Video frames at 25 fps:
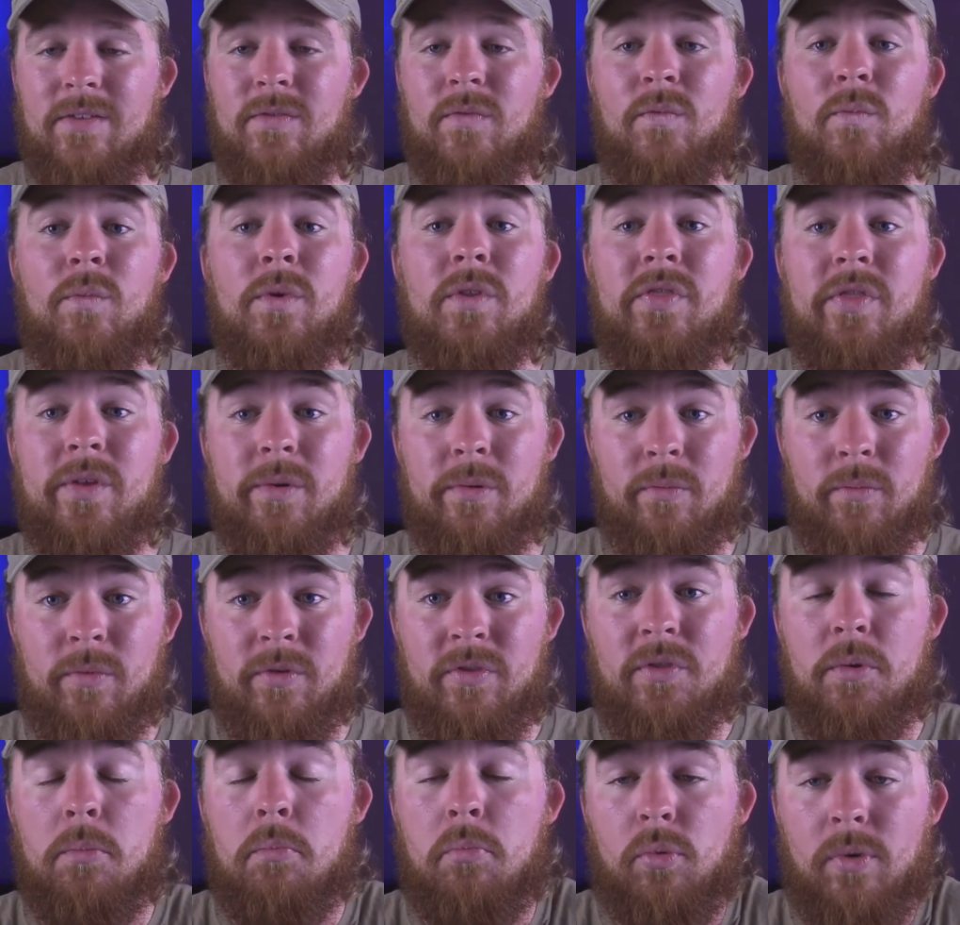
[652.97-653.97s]
with
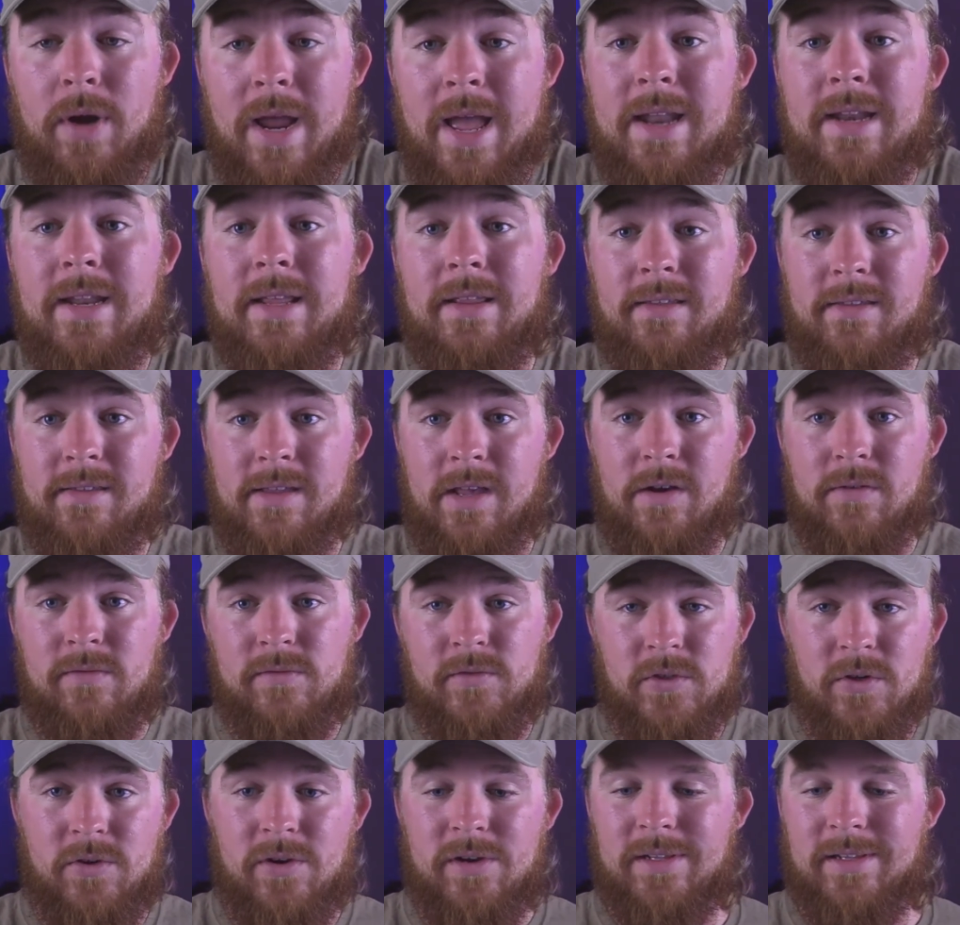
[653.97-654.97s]
the brand itself,
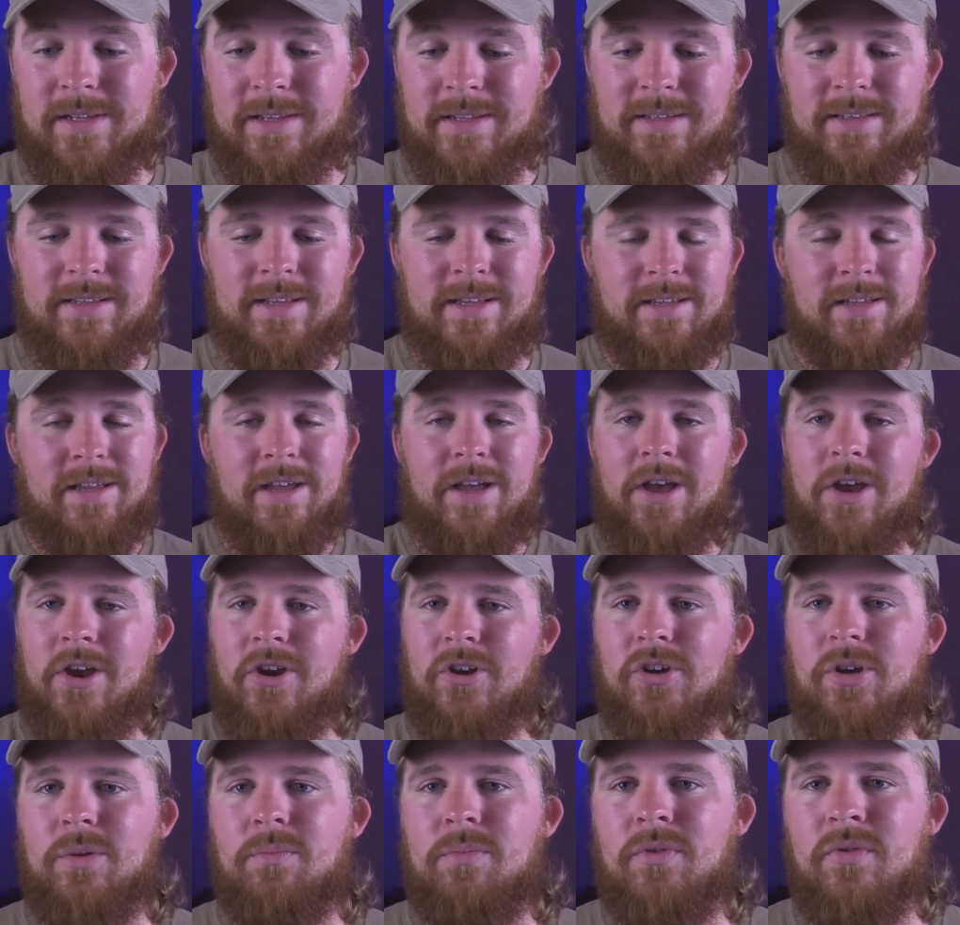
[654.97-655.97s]
show at least that
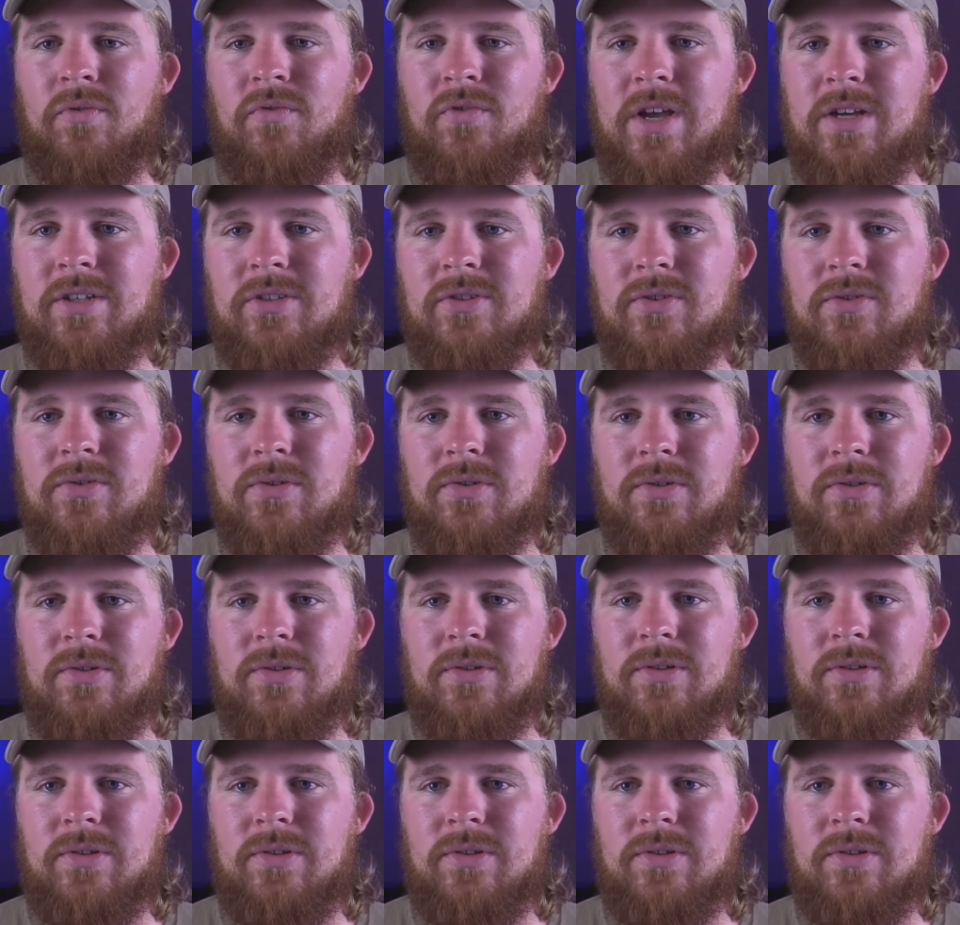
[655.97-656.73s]
you're professional.